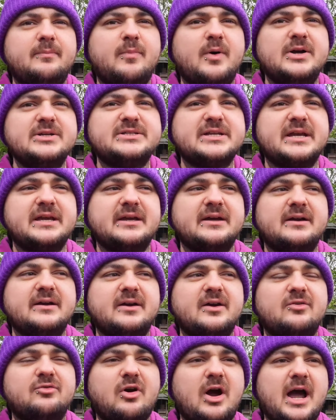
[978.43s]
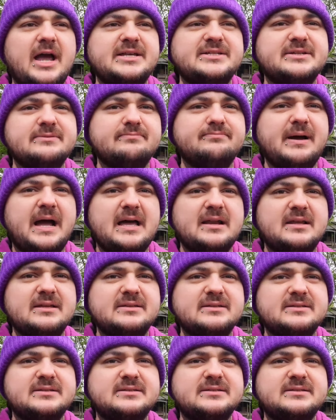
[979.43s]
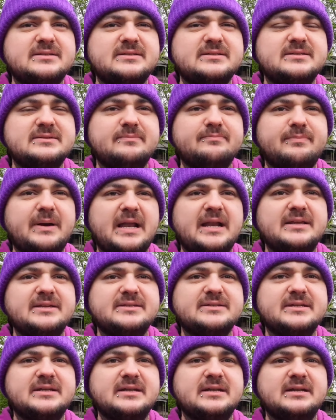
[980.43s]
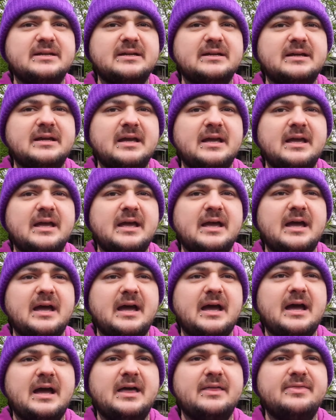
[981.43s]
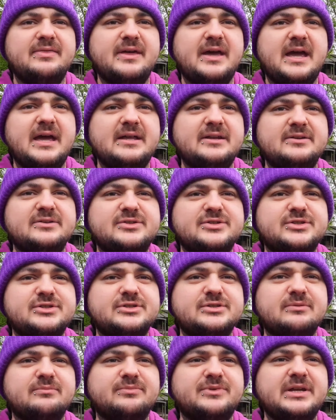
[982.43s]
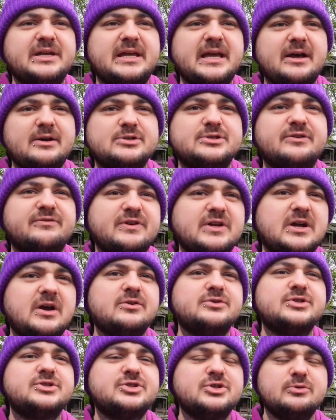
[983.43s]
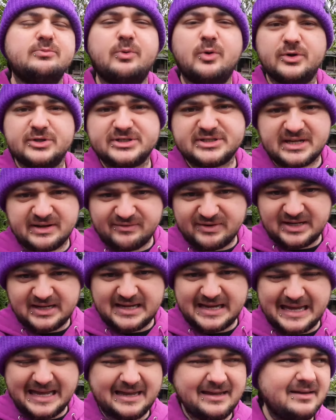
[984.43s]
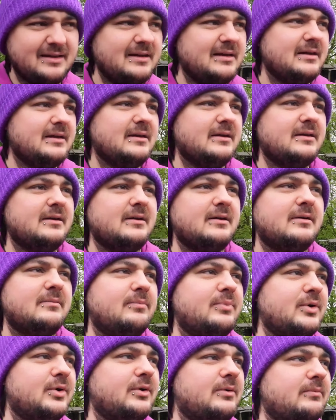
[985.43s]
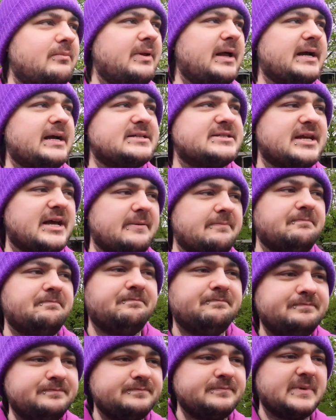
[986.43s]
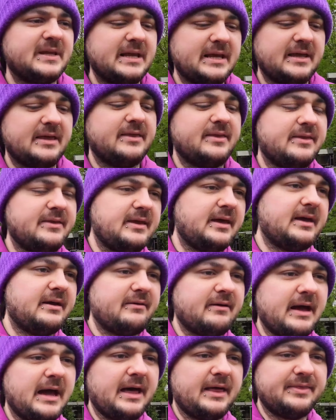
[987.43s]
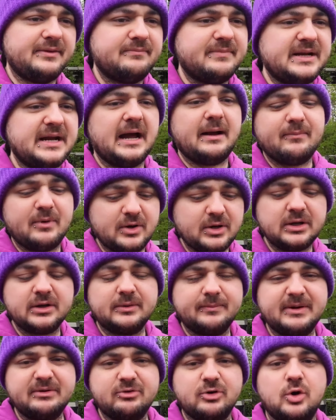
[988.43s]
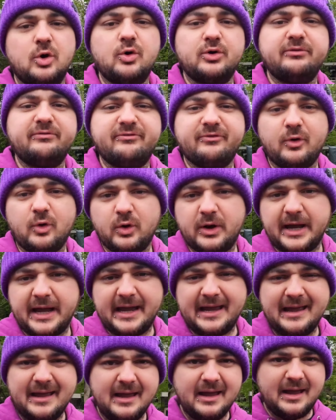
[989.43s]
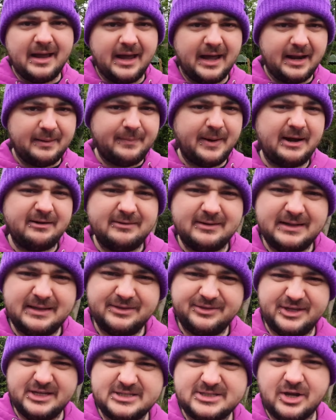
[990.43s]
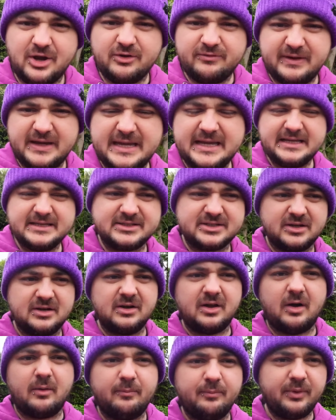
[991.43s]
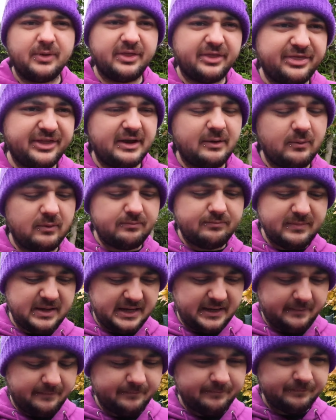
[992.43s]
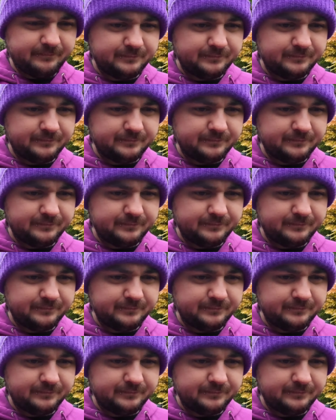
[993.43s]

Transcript: what is it, Horizon balancing, and then something else if you go to 2.7K. but like I say, at the minute I'm only going to be recording 4K, and apparently this overheats a lot. But the thing with me